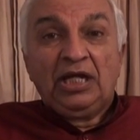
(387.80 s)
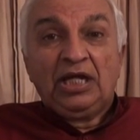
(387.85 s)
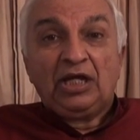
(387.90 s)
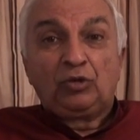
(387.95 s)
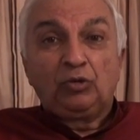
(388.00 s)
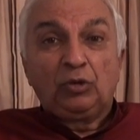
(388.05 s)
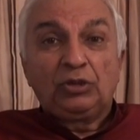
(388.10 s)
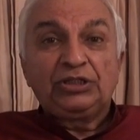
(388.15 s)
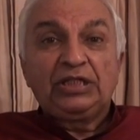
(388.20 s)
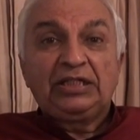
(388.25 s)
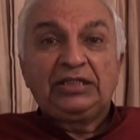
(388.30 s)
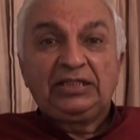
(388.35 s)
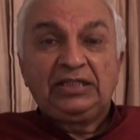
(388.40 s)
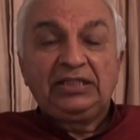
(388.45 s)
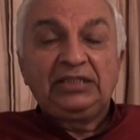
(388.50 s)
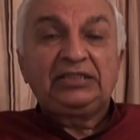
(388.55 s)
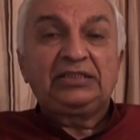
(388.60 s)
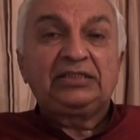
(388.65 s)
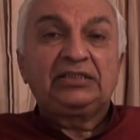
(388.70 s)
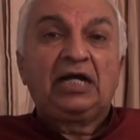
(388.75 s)
It was at
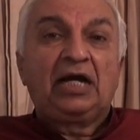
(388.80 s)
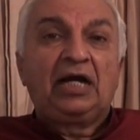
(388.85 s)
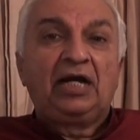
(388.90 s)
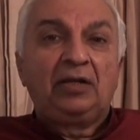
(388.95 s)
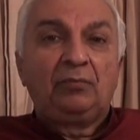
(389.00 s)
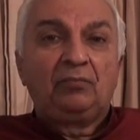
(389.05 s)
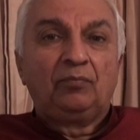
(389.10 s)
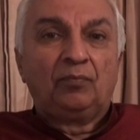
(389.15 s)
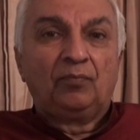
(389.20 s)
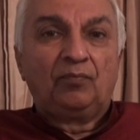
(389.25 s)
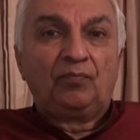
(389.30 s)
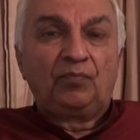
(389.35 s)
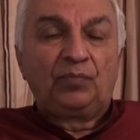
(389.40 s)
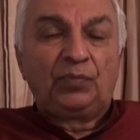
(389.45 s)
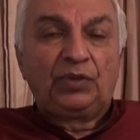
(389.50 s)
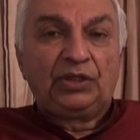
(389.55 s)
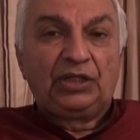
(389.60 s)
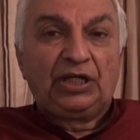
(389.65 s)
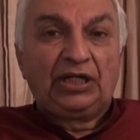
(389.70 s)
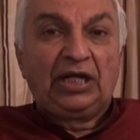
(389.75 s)
this time
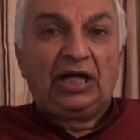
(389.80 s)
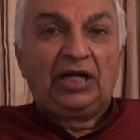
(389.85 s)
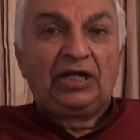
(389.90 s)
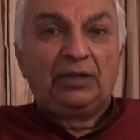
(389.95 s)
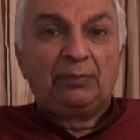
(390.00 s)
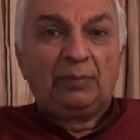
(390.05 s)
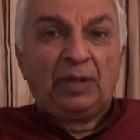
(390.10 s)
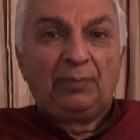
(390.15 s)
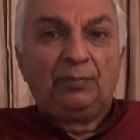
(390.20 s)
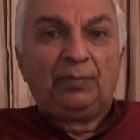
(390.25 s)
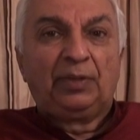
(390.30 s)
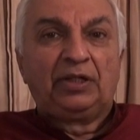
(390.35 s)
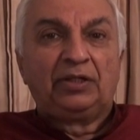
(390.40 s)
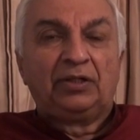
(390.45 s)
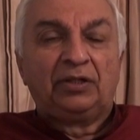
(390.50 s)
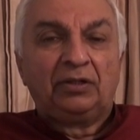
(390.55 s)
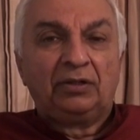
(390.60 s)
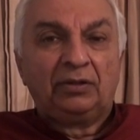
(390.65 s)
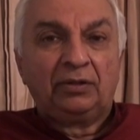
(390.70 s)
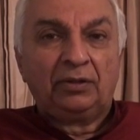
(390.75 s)
that I
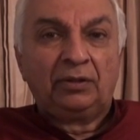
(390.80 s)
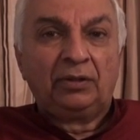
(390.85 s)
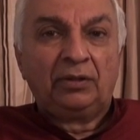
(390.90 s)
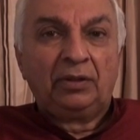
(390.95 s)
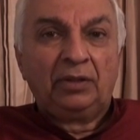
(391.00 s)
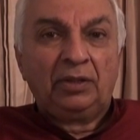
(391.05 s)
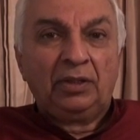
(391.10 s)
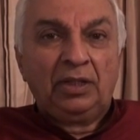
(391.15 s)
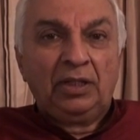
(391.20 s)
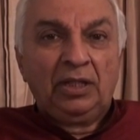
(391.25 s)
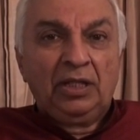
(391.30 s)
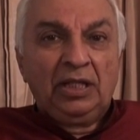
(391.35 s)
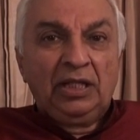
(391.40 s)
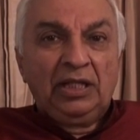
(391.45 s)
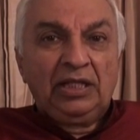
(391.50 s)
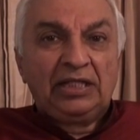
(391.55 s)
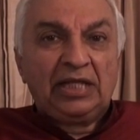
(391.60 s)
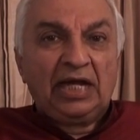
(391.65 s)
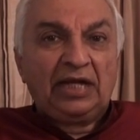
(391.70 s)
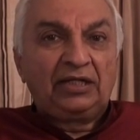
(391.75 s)
remembered
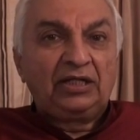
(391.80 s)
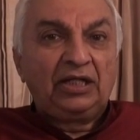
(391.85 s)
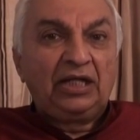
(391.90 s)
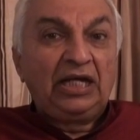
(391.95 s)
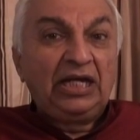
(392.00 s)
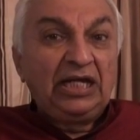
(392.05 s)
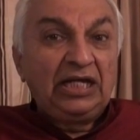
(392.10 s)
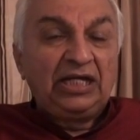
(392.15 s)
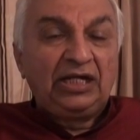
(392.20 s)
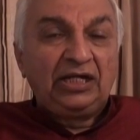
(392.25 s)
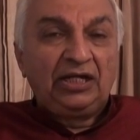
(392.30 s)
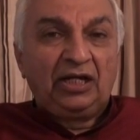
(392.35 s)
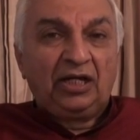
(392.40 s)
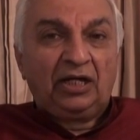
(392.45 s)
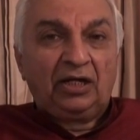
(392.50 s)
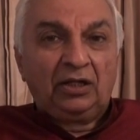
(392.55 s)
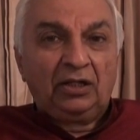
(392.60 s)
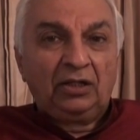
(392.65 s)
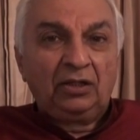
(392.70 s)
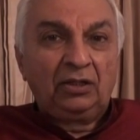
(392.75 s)
that in
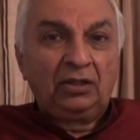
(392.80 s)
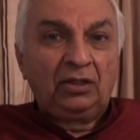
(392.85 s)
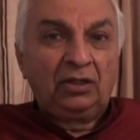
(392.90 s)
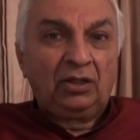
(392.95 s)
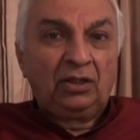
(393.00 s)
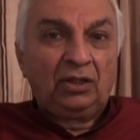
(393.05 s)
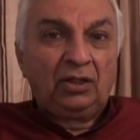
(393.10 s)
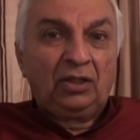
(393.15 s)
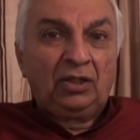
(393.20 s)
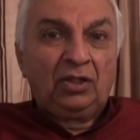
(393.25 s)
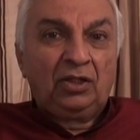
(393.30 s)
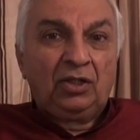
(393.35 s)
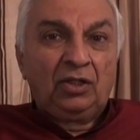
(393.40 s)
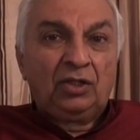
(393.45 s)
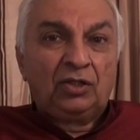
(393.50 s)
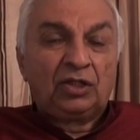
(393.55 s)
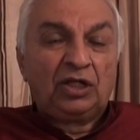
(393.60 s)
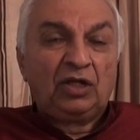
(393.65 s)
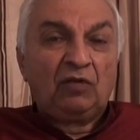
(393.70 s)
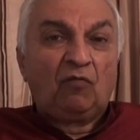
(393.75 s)
India
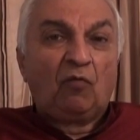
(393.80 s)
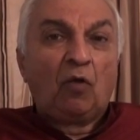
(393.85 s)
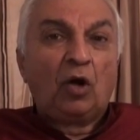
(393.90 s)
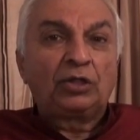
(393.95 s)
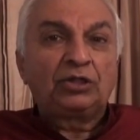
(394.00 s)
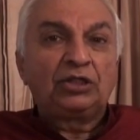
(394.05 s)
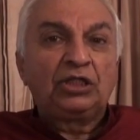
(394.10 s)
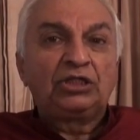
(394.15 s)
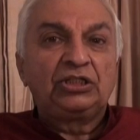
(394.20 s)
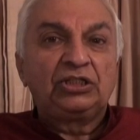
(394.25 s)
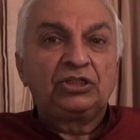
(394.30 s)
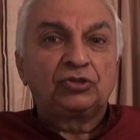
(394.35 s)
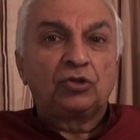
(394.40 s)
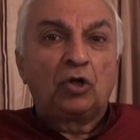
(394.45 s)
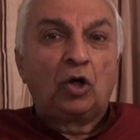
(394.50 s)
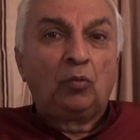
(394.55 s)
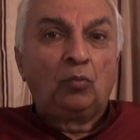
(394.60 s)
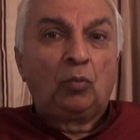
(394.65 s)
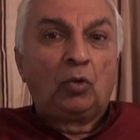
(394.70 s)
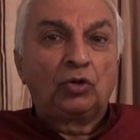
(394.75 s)
the wattage is
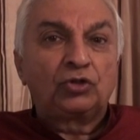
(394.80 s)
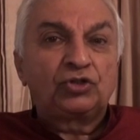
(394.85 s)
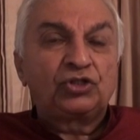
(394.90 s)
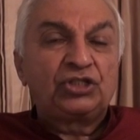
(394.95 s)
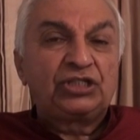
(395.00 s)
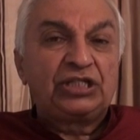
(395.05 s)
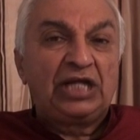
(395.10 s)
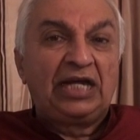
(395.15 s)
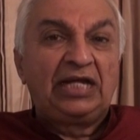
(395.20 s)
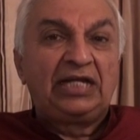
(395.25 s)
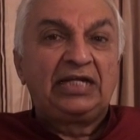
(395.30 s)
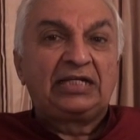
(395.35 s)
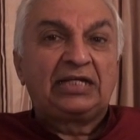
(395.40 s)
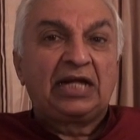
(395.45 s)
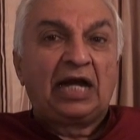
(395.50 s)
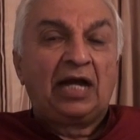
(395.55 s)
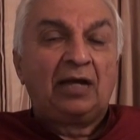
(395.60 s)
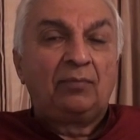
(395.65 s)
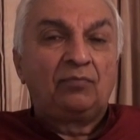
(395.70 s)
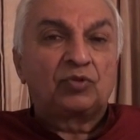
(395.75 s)
almost 10
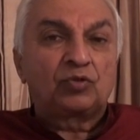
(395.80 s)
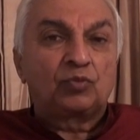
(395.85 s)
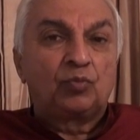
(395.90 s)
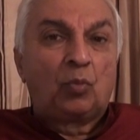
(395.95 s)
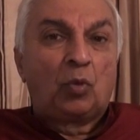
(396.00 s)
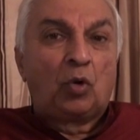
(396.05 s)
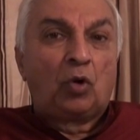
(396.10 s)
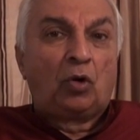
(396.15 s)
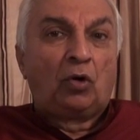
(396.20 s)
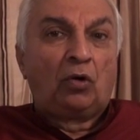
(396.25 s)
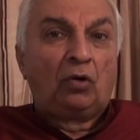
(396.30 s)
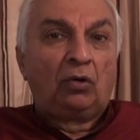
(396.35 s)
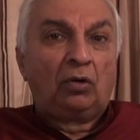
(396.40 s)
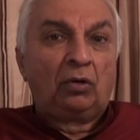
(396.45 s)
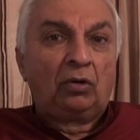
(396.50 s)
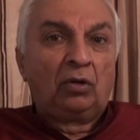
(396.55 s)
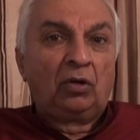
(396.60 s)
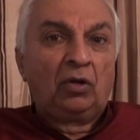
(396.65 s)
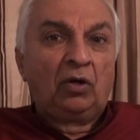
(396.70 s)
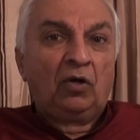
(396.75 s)
times
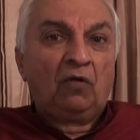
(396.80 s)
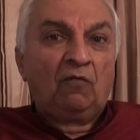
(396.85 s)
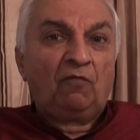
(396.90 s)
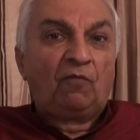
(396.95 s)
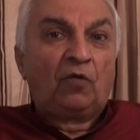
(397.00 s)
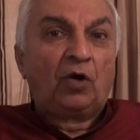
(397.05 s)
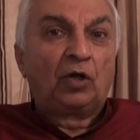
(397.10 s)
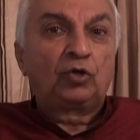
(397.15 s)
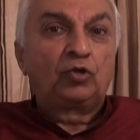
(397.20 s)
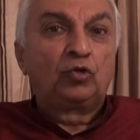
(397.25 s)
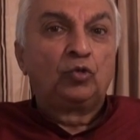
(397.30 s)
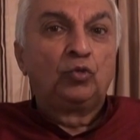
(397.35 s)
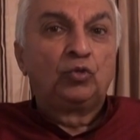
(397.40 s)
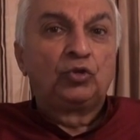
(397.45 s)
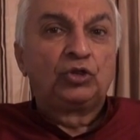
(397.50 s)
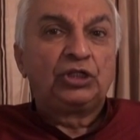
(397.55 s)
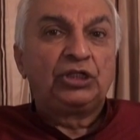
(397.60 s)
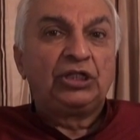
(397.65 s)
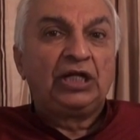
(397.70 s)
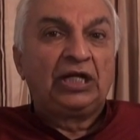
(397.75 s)
more for
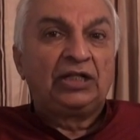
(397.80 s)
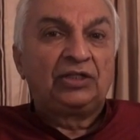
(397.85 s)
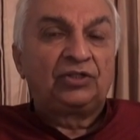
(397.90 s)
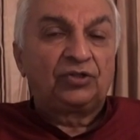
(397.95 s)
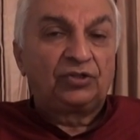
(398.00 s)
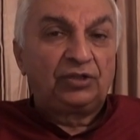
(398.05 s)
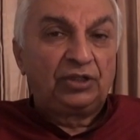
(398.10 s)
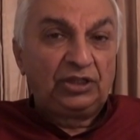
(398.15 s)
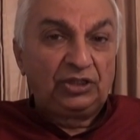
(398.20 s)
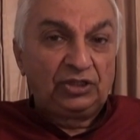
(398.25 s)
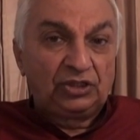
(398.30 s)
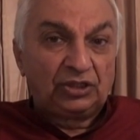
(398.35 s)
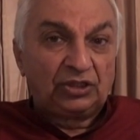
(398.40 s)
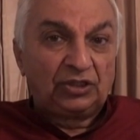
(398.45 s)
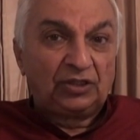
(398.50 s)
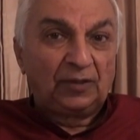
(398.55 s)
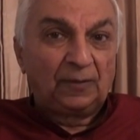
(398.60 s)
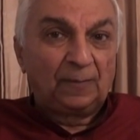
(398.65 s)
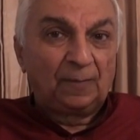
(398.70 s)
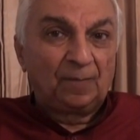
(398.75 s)
2G and 3G
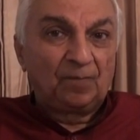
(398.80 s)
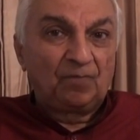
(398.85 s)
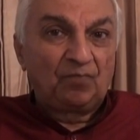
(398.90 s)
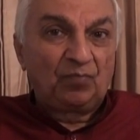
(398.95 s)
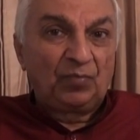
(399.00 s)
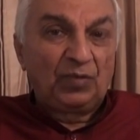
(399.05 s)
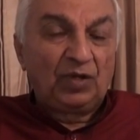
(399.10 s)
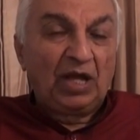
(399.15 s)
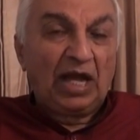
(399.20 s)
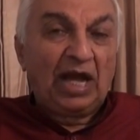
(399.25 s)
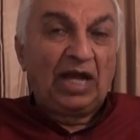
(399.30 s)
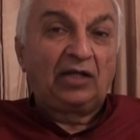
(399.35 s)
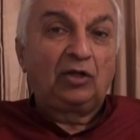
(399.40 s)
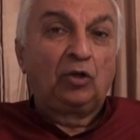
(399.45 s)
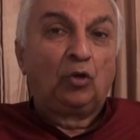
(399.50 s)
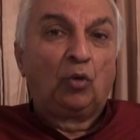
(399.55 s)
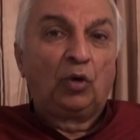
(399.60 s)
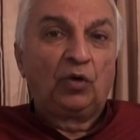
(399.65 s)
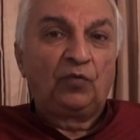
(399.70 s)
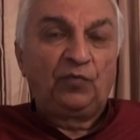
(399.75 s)

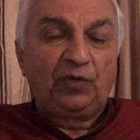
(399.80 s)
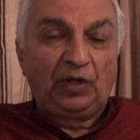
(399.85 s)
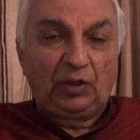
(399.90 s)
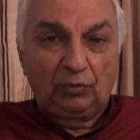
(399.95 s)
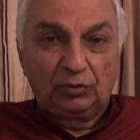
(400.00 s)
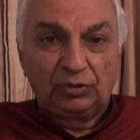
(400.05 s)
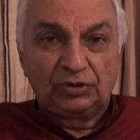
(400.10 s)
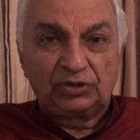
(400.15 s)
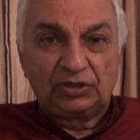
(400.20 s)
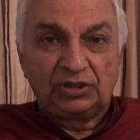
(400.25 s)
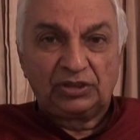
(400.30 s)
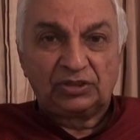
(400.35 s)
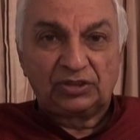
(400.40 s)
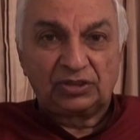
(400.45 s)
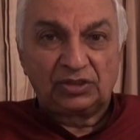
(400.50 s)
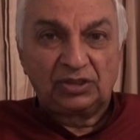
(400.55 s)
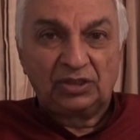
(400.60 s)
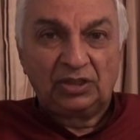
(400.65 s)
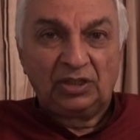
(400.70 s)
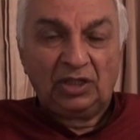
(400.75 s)
at lower
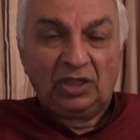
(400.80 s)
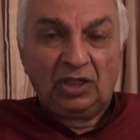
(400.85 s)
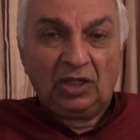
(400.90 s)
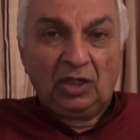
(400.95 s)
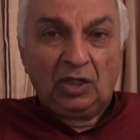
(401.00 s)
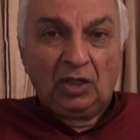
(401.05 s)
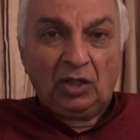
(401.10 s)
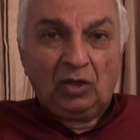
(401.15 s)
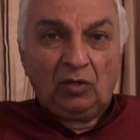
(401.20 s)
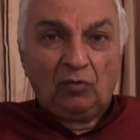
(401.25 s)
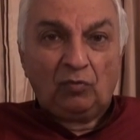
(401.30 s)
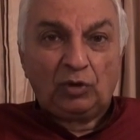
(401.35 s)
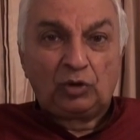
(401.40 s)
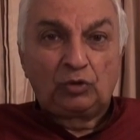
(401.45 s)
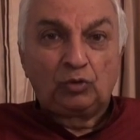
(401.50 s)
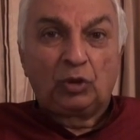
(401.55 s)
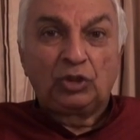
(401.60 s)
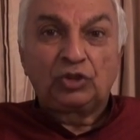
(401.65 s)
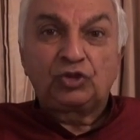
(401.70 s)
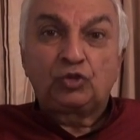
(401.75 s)
frequencies,
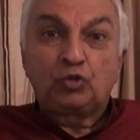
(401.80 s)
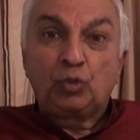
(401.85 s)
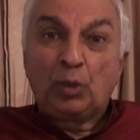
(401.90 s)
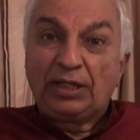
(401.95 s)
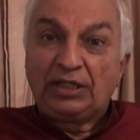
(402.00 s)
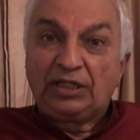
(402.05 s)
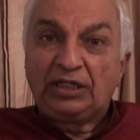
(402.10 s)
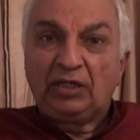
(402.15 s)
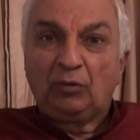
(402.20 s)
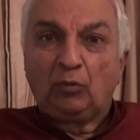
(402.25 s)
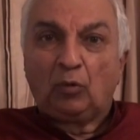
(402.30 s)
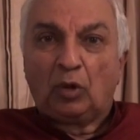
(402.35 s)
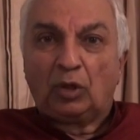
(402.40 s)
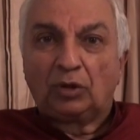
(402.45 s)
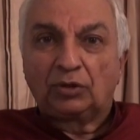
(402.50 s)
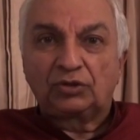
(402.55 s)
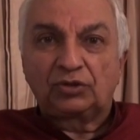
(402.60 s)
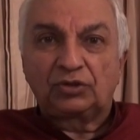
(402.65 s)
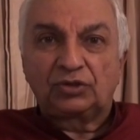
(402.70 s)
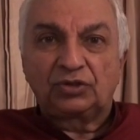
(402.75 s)
which was 20
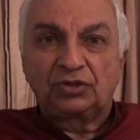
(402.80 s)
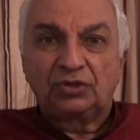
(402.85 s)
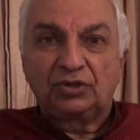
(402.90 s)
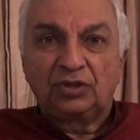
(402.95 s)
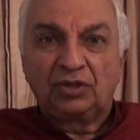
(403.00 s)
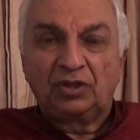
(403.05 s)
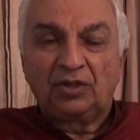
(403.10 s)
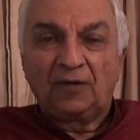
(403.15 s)
watts.